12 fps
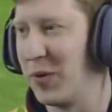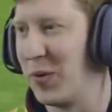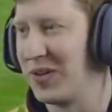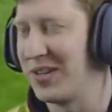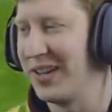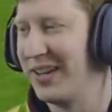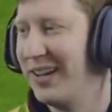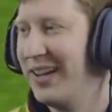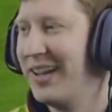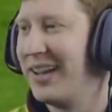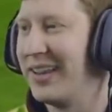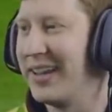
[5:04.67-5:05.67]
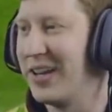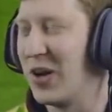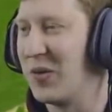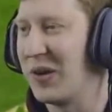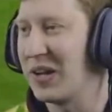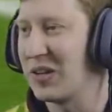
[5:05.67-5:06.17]
for, was it? Lee
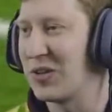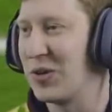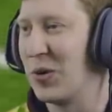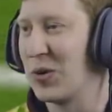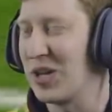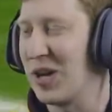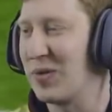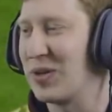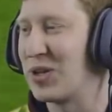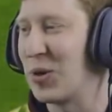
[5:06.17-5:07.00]
Novak scores after